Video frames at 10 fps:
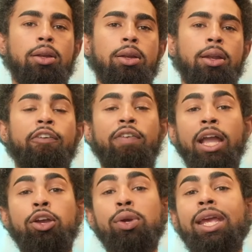If I
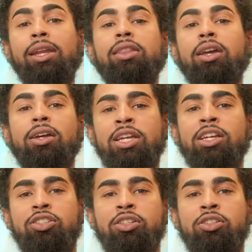created the
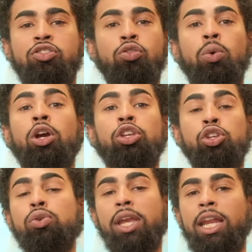conditions to where
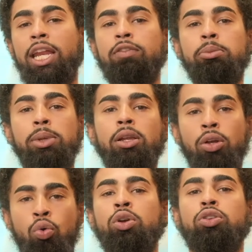you can't even be
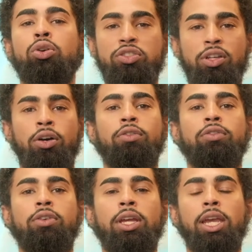alone with yourself
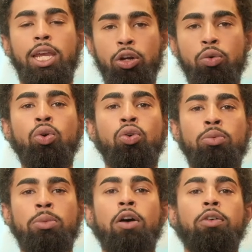in a
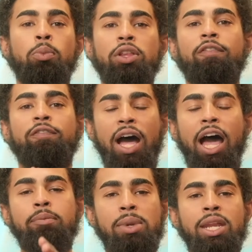room for more than
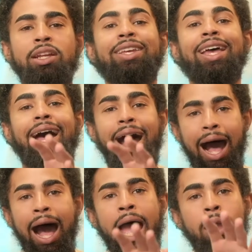five minutes,
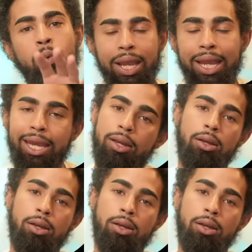I win.